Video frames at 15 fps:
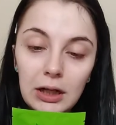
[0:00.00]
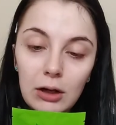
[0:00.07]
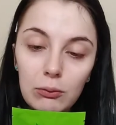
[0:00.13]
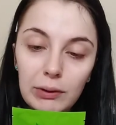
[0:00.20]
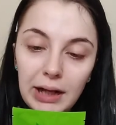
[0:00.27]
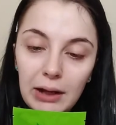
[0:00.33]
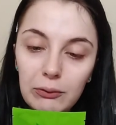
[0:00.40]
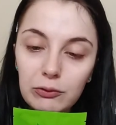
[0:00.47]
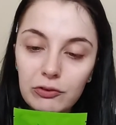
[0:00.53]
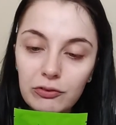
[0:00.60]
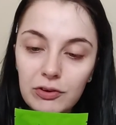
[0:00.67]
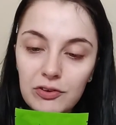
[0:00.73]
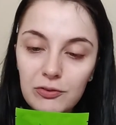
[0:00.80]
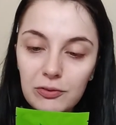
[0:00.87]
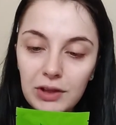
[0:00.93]
renowned for
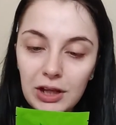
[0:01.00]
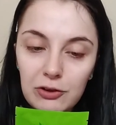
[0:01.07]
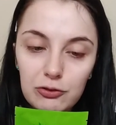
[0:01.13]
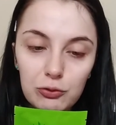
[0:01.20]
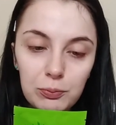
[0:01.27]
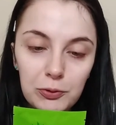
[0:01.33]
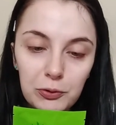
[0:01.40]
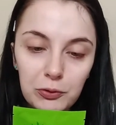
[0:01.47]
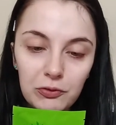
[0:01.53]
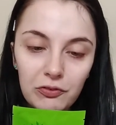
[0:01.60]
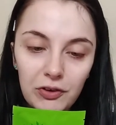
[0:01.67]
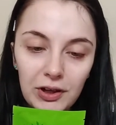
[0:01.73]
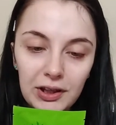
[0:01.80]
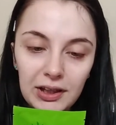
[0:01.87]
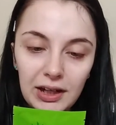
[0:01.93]
its natural
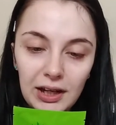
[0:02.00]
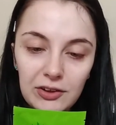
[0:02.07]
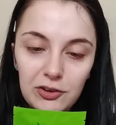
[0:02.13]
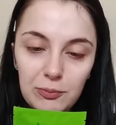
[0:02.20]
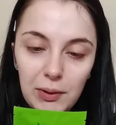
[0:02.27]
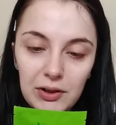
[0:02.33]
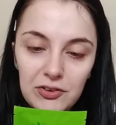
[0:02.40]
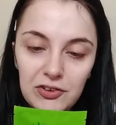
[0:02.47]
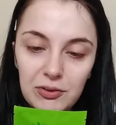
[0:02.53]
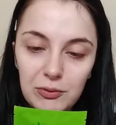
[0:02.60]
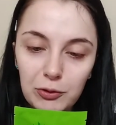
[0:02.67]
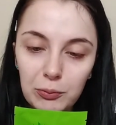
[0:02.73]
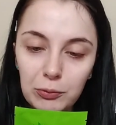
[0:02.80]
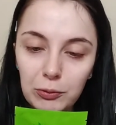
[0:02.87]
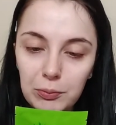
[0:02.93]
purifying and
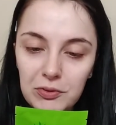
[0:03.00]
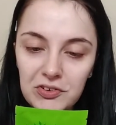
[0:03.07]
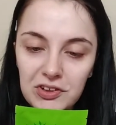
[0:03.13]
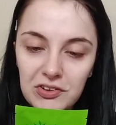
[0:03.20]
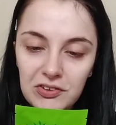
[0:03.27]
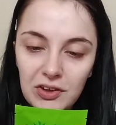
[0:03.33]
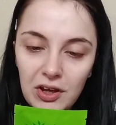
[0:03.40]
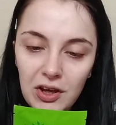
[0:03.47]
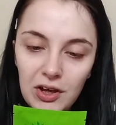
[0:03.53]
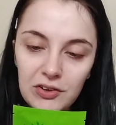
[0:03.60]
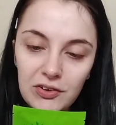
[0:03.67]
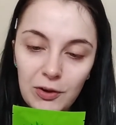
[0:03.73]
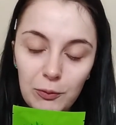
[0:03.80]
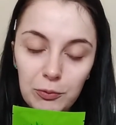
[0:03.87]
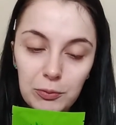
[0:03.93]
antibacterial properties
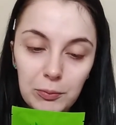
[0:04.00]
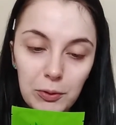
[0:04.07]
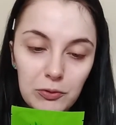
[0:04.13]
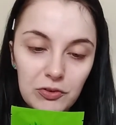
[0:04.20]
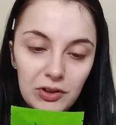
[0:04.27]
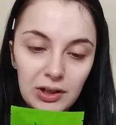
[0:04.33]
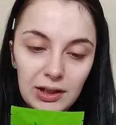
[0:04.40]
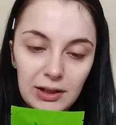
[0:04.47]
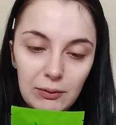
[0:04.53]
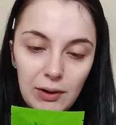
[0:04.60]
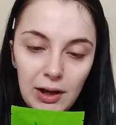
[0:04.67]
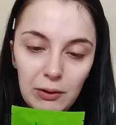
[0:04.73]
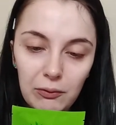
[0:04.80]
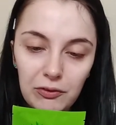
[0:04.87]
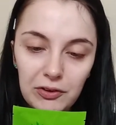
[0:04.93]
to help promote a clearer,
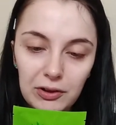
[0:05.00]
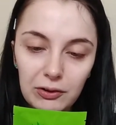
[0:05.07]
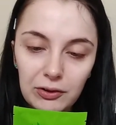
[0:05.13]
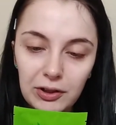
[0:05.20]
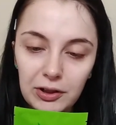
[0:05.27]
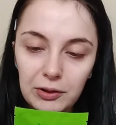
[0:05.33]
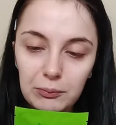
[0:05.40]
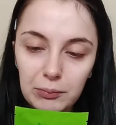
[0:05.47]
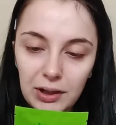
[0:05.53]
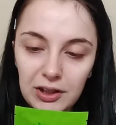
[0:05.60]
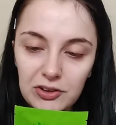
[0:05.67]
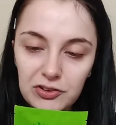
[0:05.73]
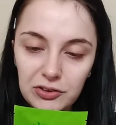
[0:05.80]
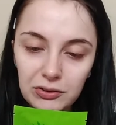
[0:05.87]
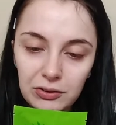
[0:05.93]
healthier looking
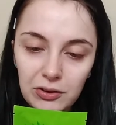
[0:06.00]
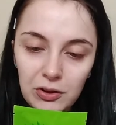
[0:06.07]
complexion.